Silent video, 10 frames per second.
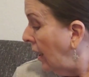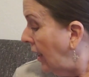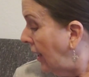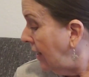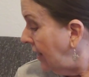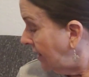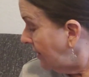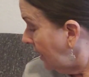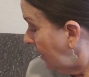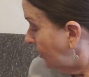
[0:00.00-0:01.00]
Next
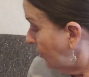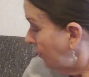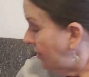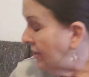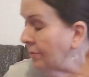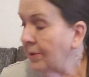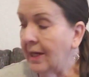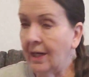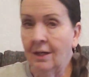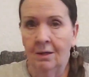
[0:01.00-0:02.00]
thing I sold was a
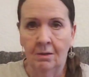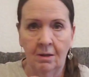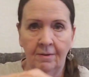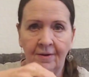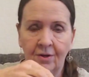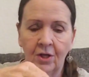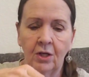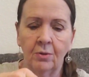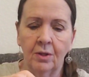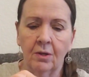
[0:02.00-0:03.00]
ring. I found a
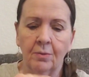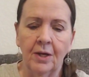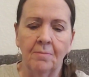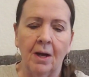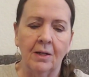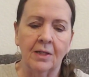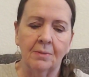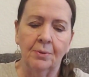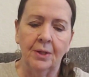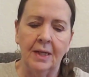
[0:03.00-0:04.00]
cute little ring box
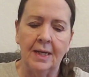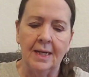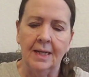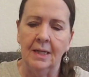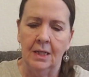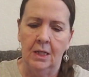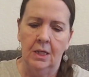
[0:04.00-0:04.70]
to put it in.